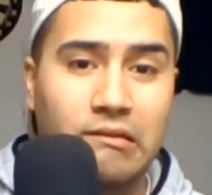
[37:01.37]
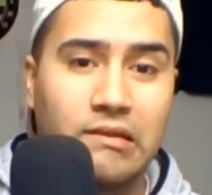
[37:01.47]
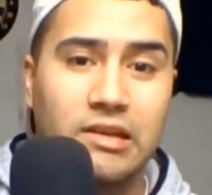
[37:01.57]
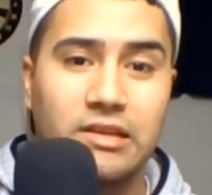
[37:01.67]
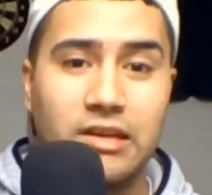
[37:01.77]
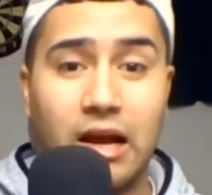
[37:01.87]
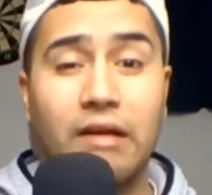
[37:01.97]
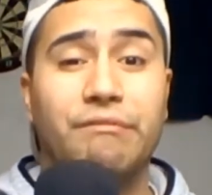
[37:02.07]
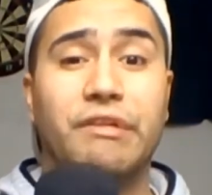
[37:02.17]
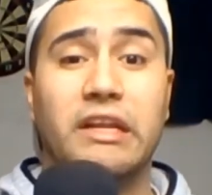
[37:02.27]

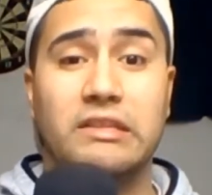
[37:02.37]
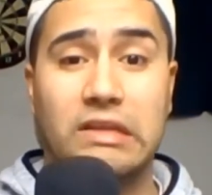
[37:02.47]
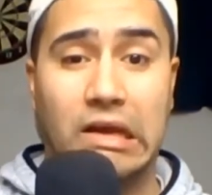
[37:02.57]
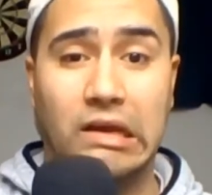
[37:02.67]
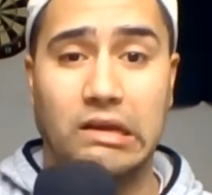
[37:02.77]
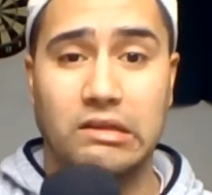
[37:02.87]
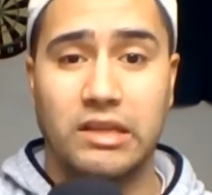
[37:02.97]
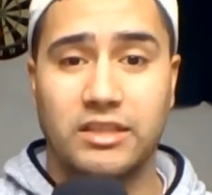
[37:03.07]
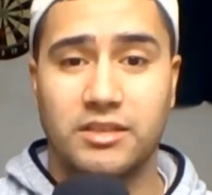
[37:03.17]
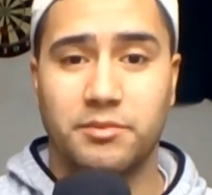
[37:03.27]
Confidence, huh?
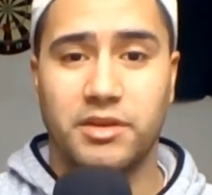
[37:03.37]
That's, I mean,